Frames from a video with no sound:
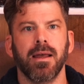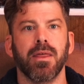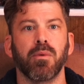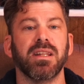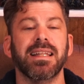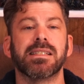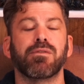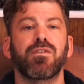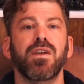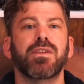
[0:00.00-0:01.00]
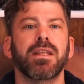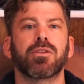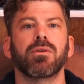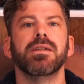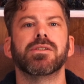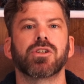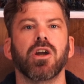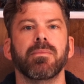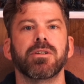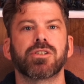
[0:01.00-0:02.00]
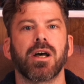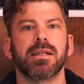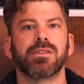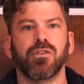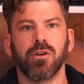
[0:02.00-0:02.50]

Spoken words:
that will list 53 skirmish-sized